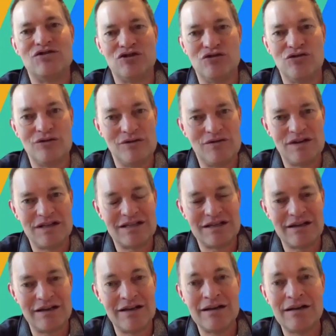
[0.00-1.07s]
June this
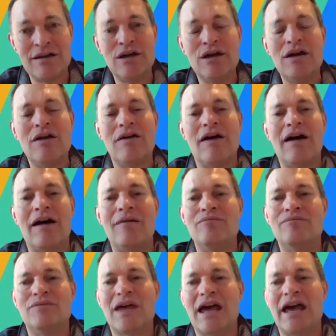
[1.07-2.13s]
year.
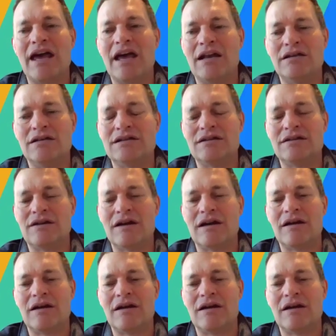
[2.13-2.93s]
And